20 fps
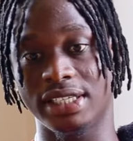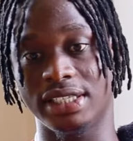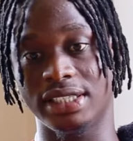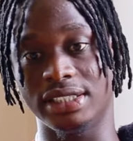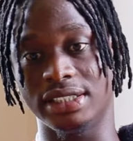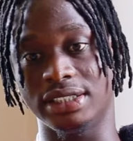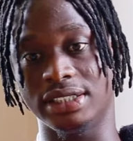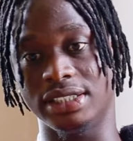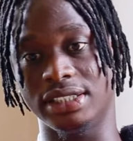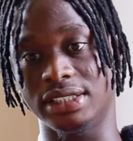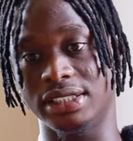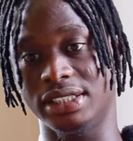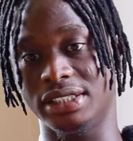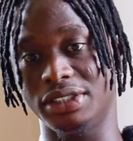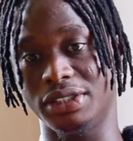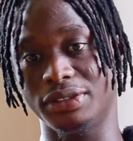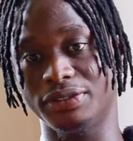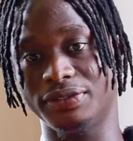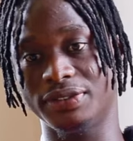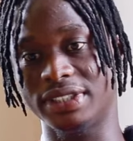in
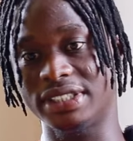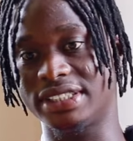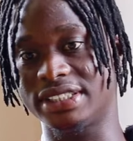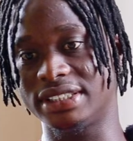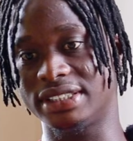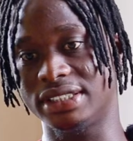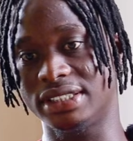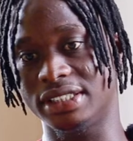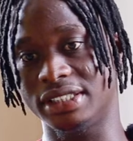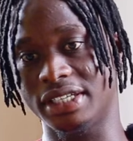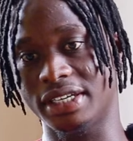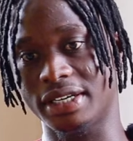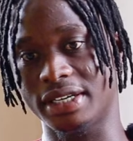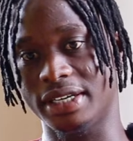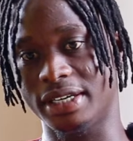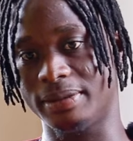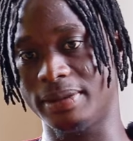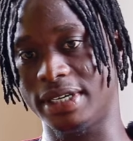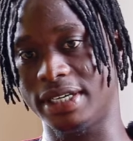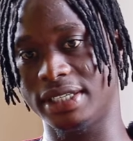your first season in a
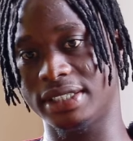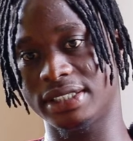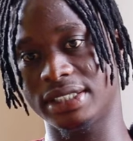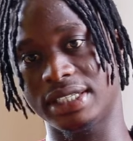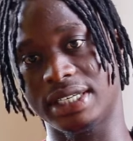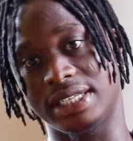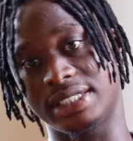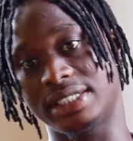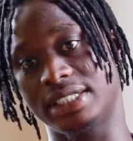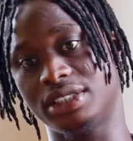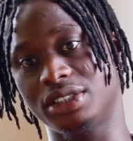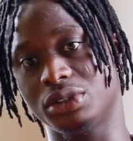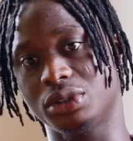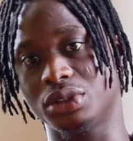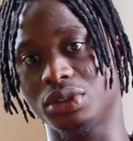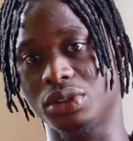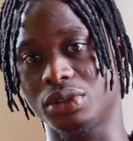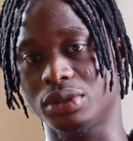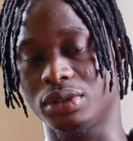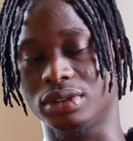club like Asante
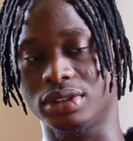Kotoko.